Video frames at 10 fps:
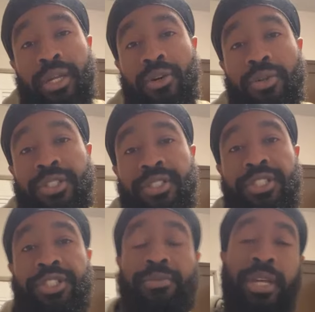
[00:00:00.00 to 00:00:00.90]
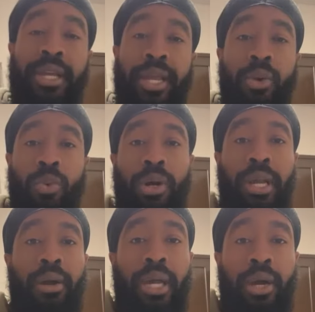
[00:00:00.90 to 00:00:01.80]
going to the gym, that they can work
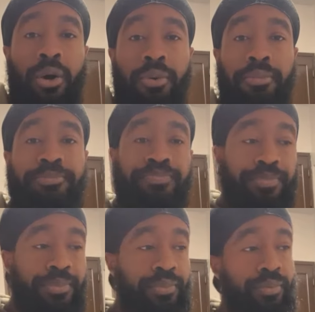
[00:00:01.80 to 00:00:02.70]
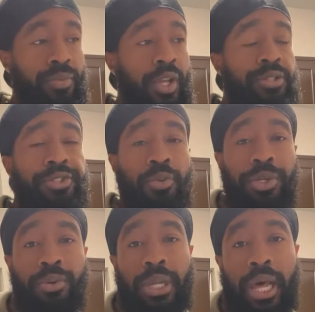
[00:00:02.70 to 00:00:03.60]
out at home. So we
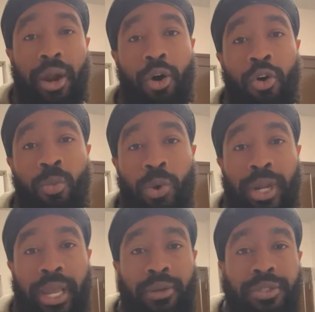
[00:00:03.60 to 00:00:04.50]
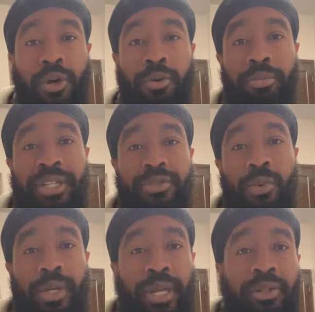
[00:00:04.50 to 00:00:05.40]
do a lot of home workouts, home-based
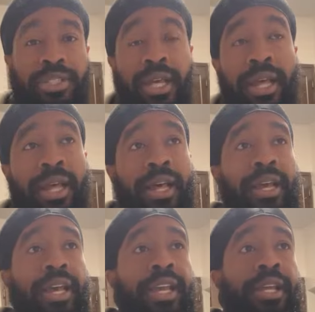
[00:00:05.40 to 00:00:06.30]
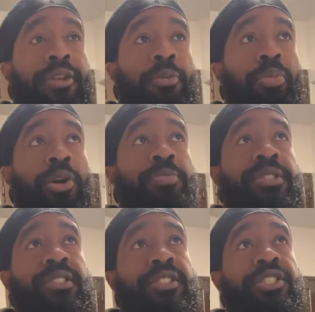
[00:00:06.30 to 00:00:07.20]
workouts. And the
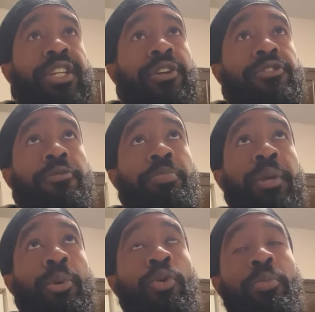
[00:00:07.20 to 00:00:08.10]
purpose of this channel is for people who